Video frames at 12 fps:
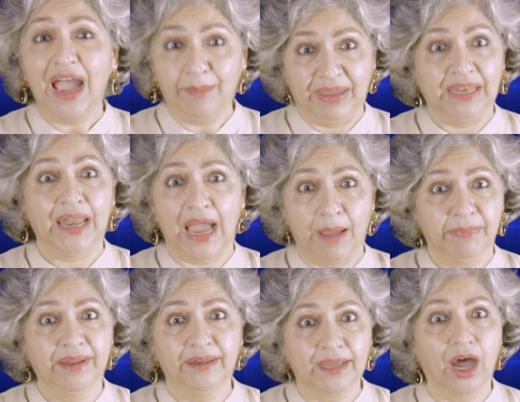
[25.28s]
I mean,
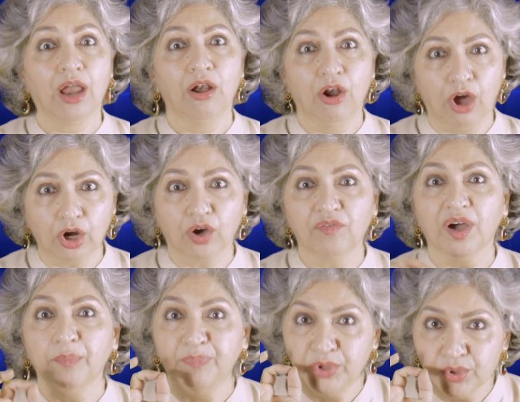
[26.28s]
I'm learning a lot of
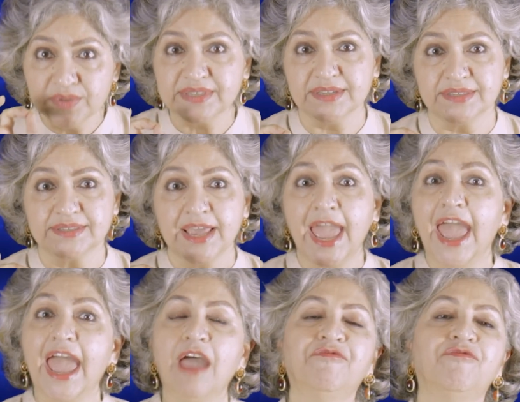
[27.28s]
abuses
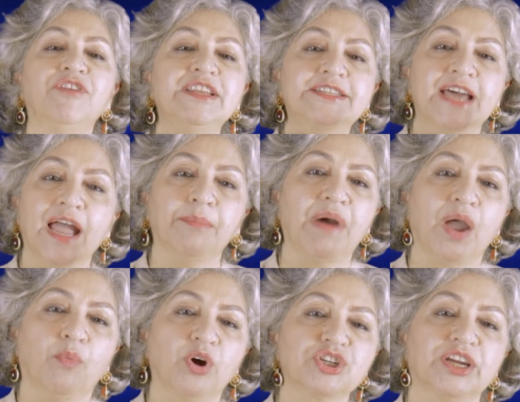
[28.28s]
every time
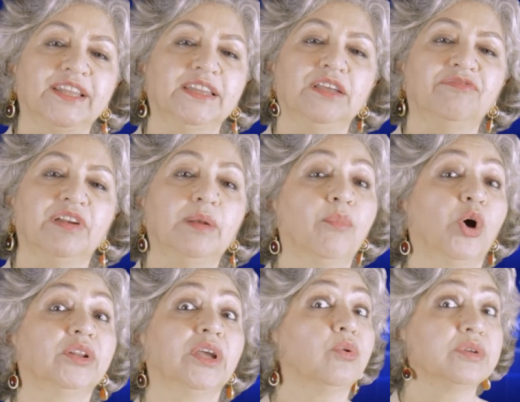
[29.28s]
I watch a Hindi film
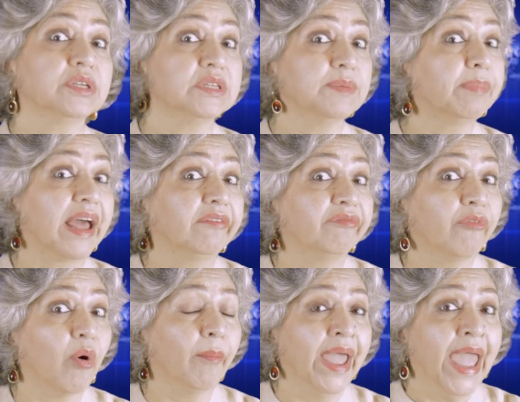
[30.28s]
on the OTT
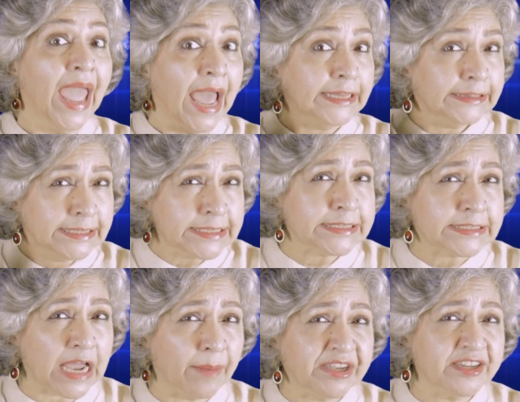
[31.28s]
platform. And this
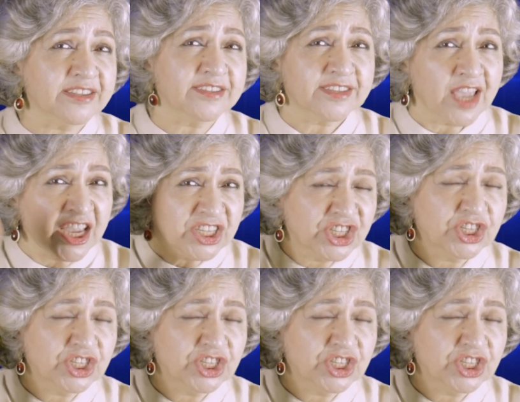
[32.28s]
time it is,